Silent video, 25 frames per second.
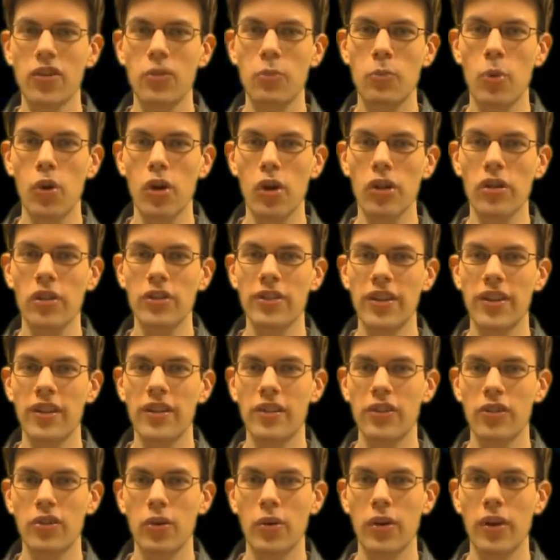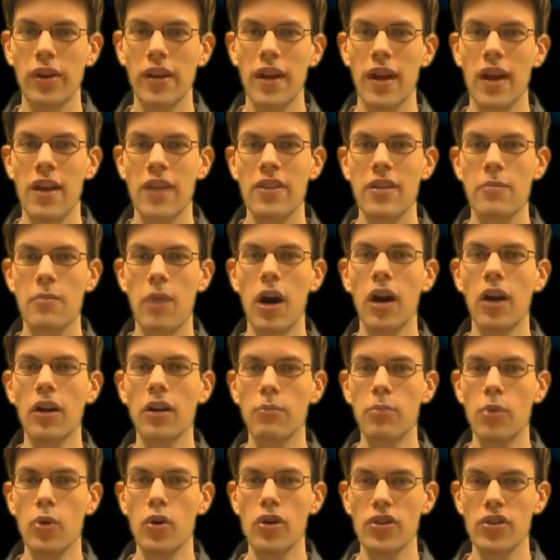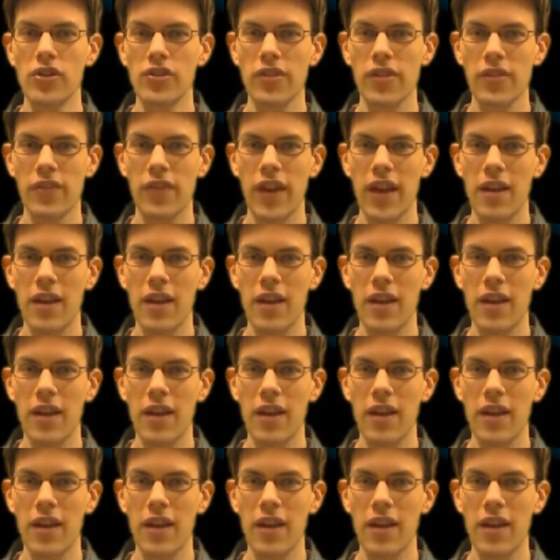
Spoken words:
spoiler territory, the modern portions of